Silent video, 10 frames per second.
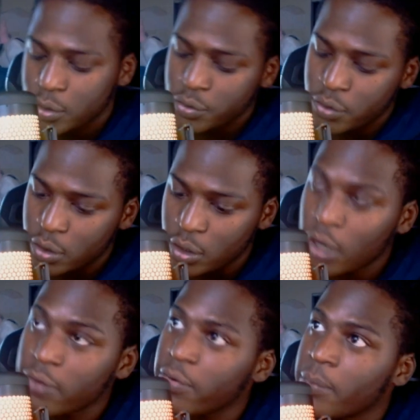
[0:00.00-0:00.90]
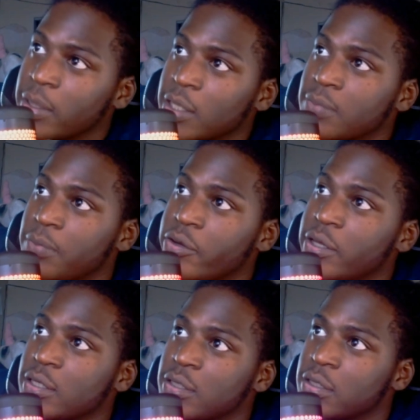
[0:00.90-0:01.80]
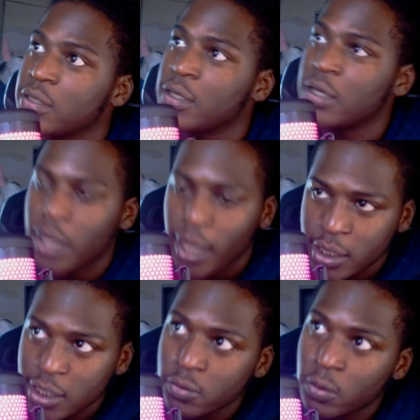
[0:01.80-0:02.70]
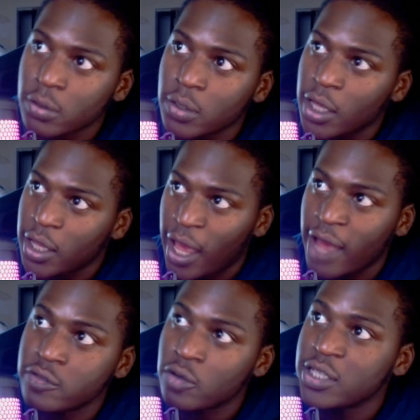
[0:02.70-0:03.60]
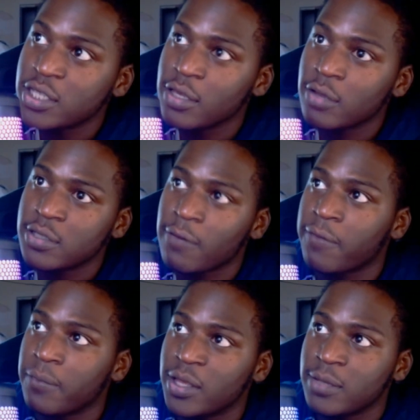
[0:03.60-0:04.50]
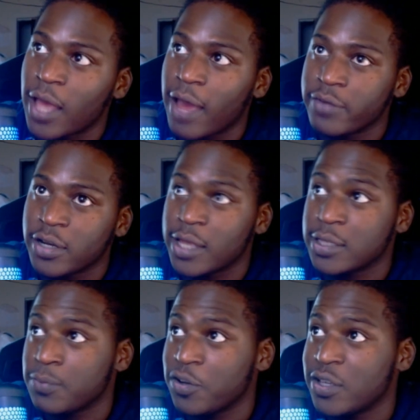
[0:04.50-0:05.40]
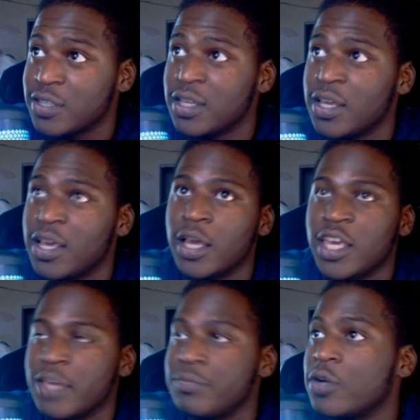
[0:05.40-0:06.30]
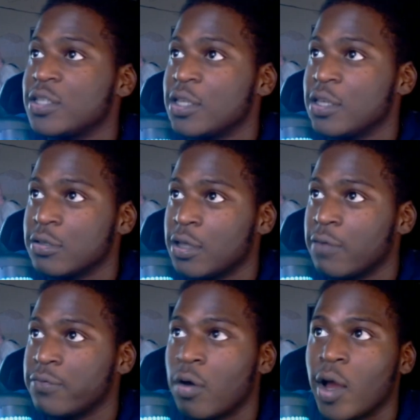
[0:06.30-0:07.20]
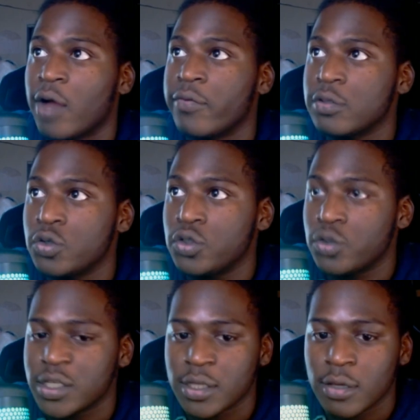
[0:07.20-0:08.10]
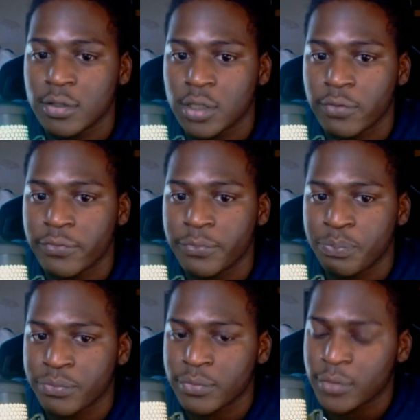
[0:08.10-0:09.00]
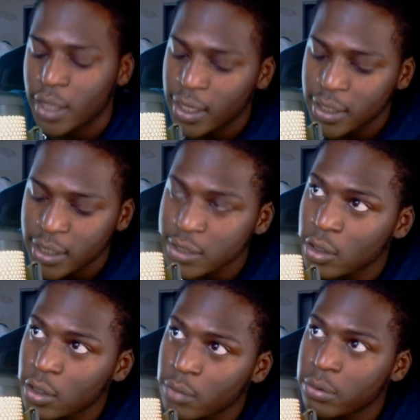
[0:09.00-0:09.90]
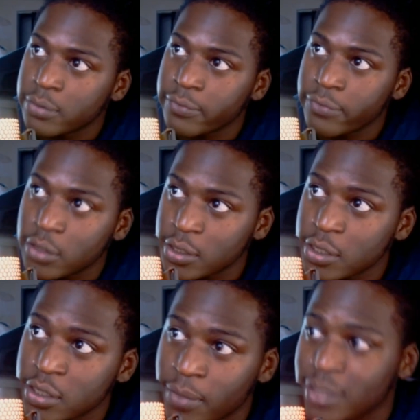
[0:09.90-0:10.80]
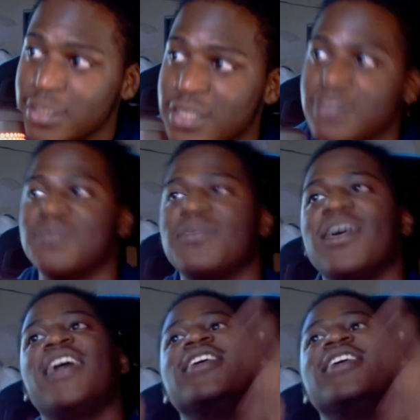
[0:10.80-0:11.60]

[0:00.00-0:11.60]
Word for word: learn from an experience and this will have trust in yourself from that after that experience keep trusting yourself don't ever lose trust in yourself and this is going to improve your decision making skills but hey